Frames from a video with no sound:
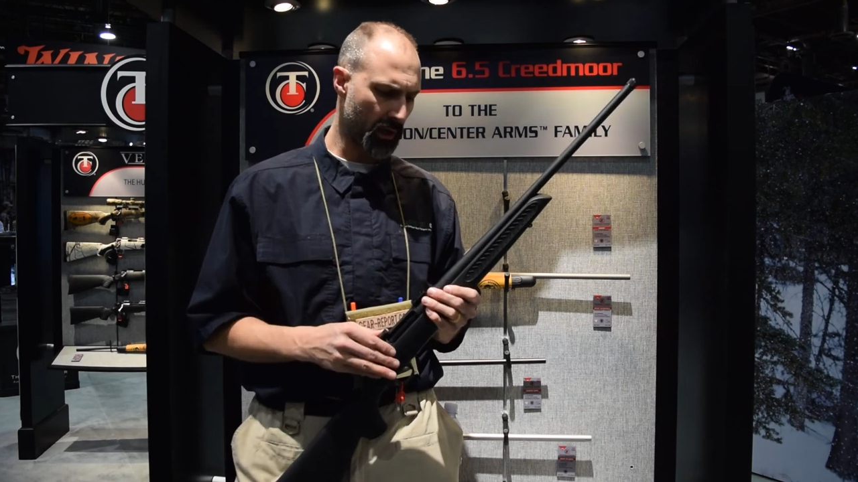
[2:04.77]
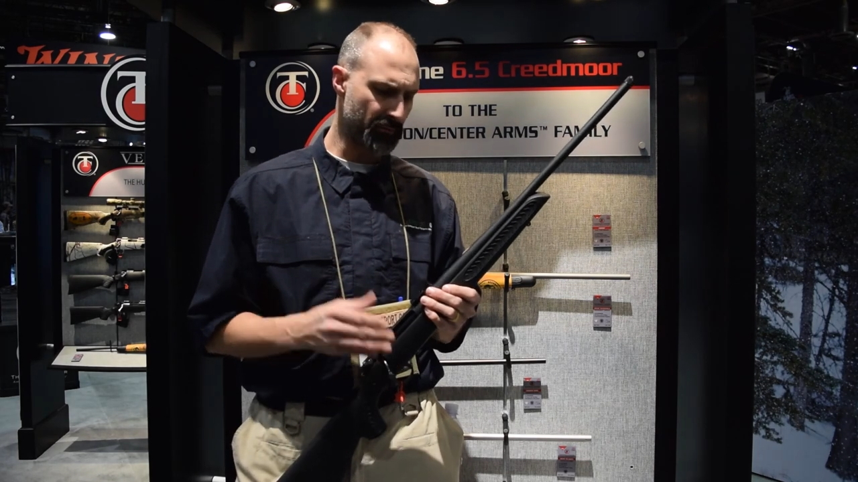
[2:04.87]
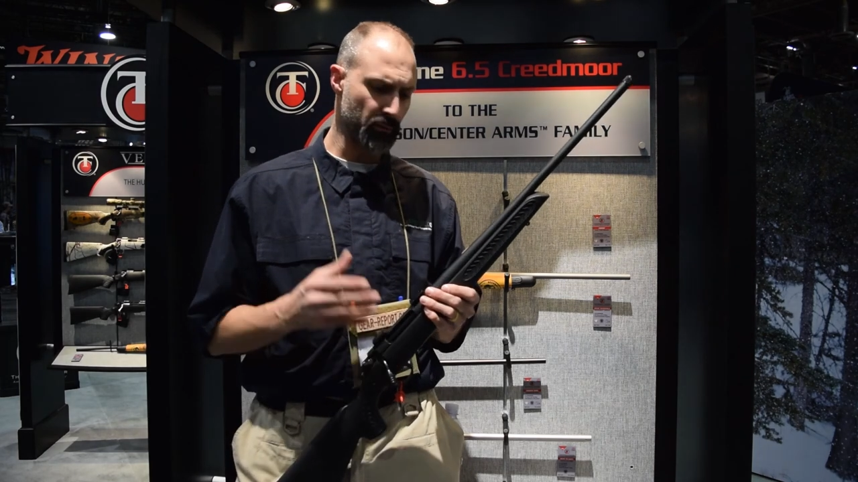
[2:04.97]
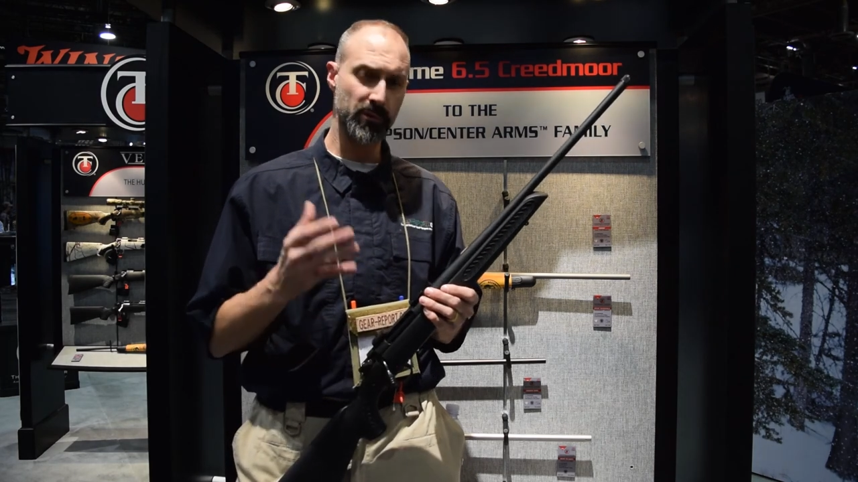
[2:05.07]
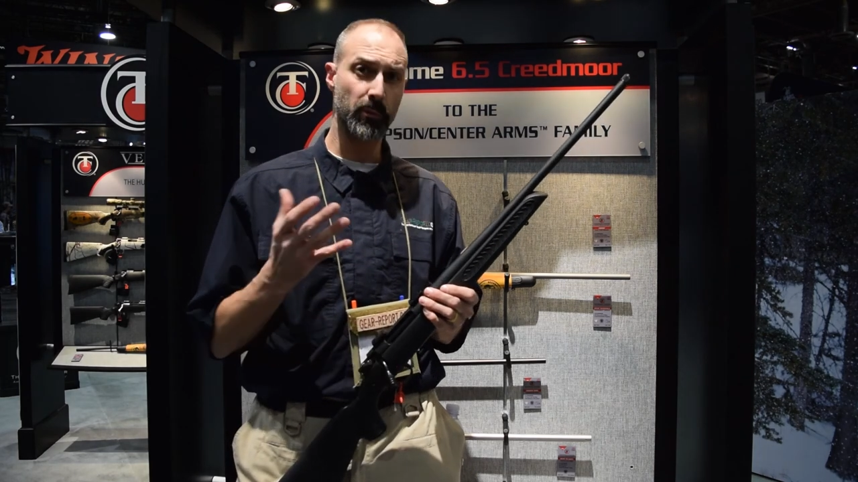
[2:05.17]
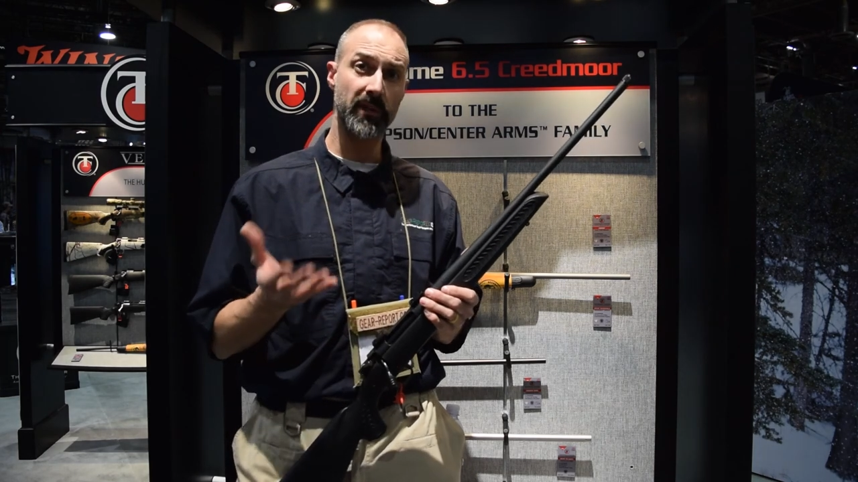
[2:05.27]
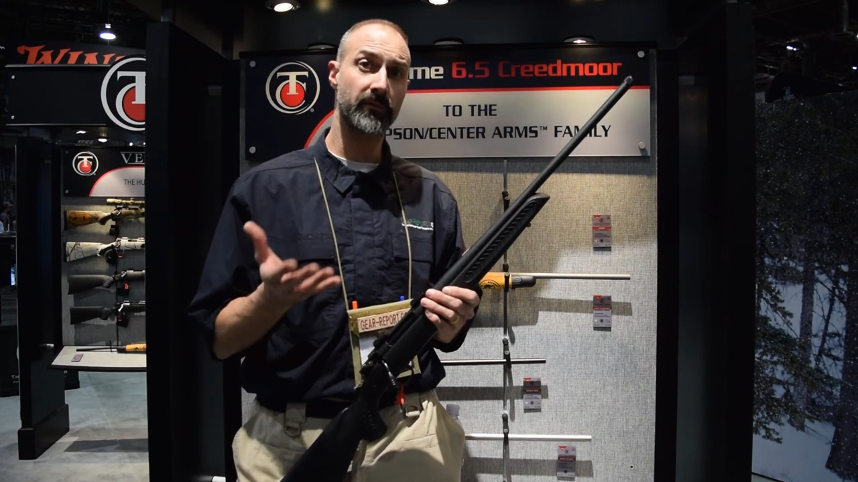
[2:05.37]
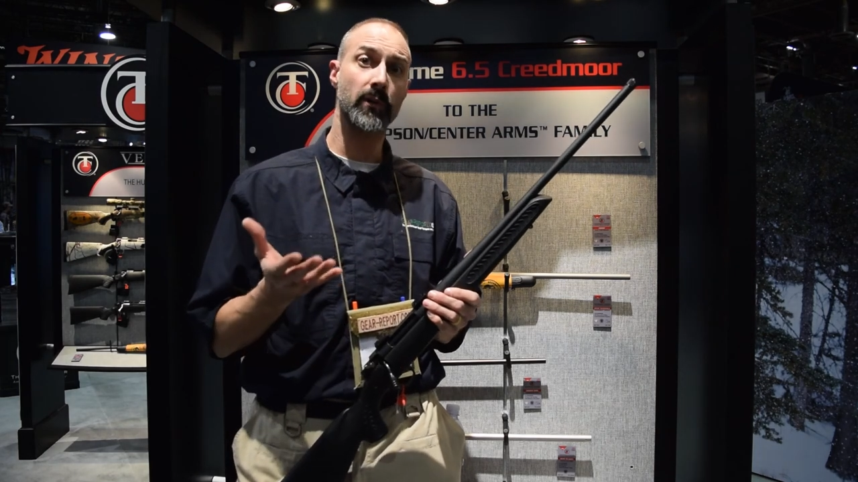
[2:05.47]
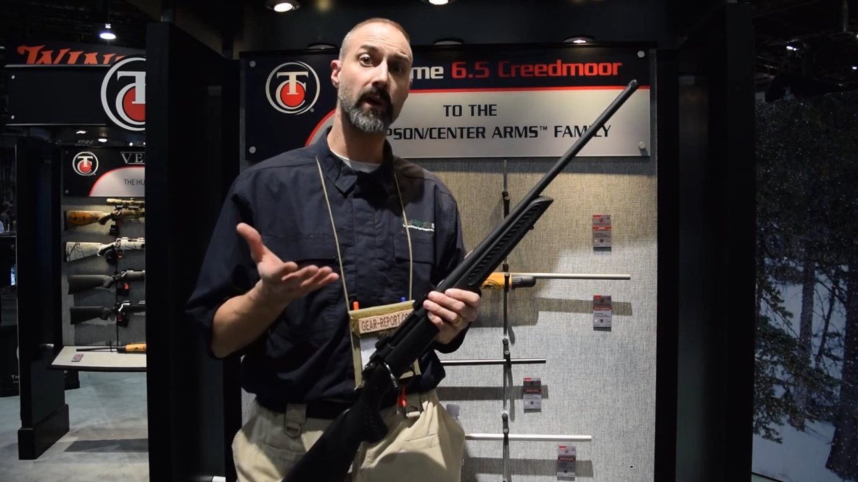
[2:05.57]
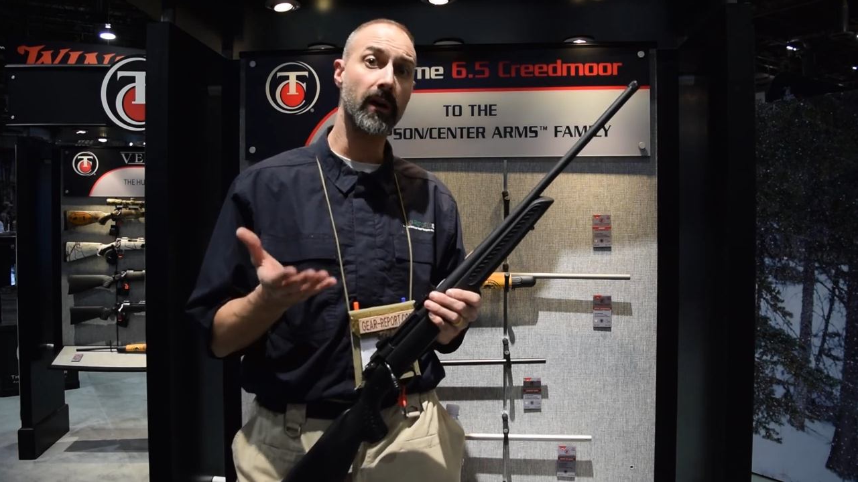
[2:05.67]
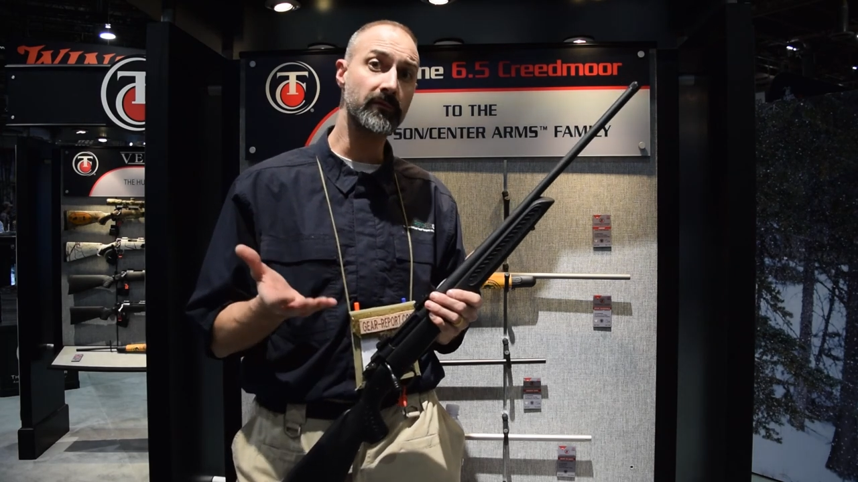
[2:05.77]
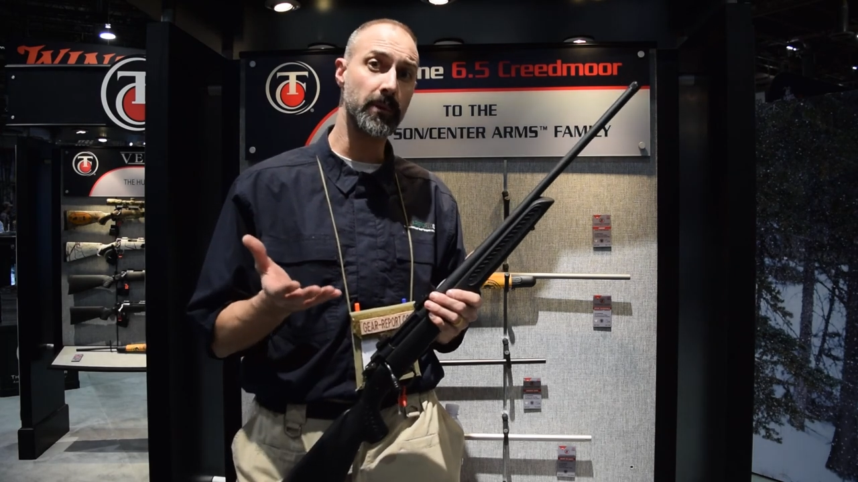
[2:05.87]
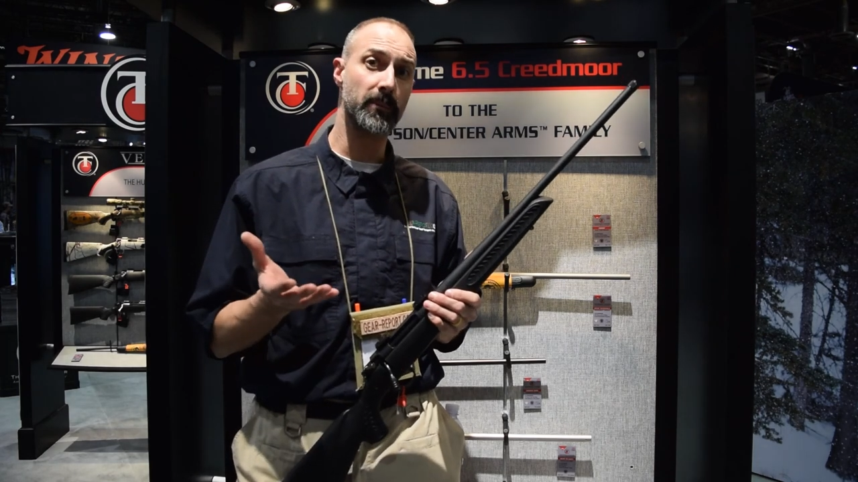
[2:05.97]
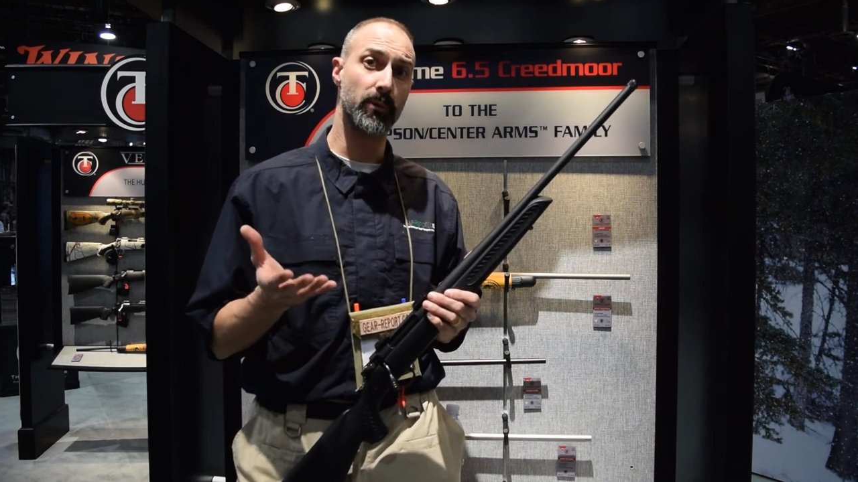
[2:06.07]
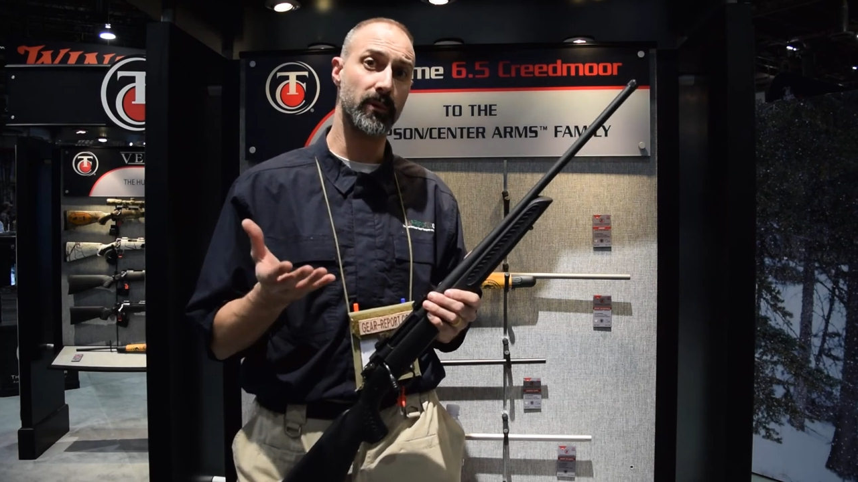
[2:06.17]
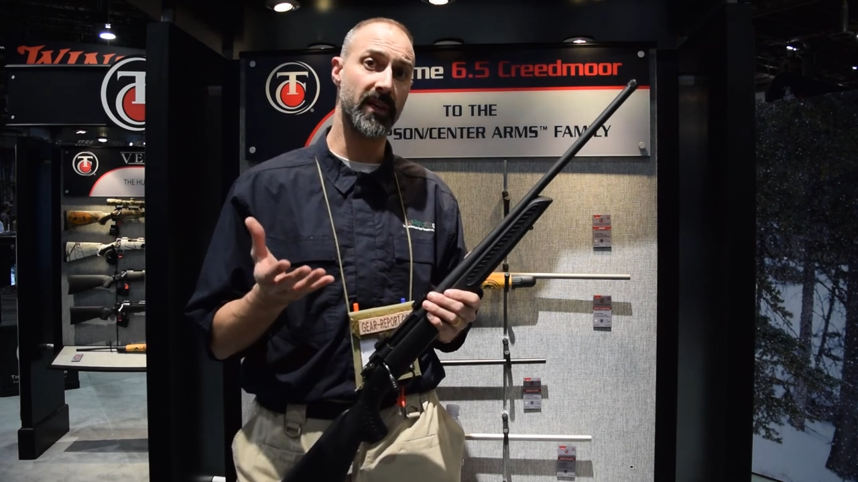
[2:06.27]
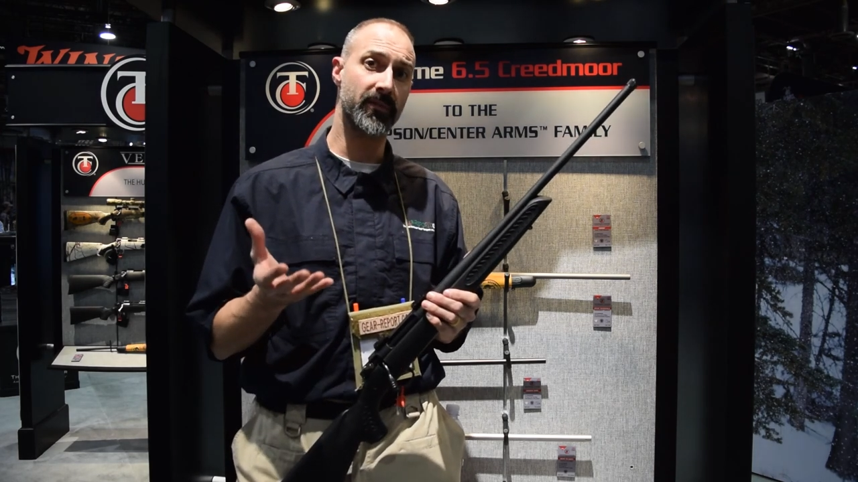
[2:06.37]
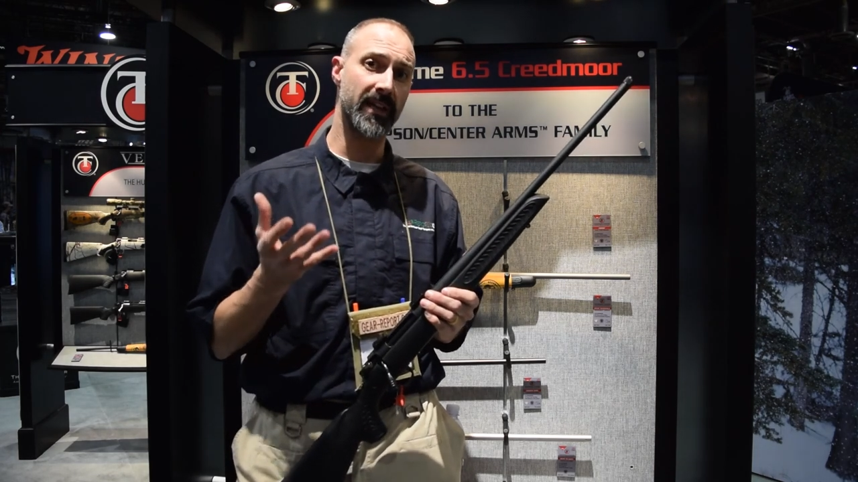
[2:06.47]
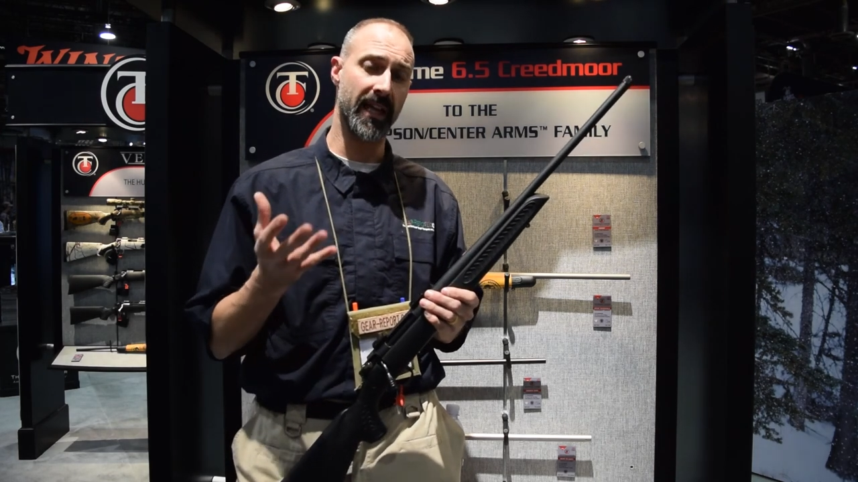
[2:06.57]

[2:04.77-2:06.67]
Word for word: rifle is what do you feel comfortable with,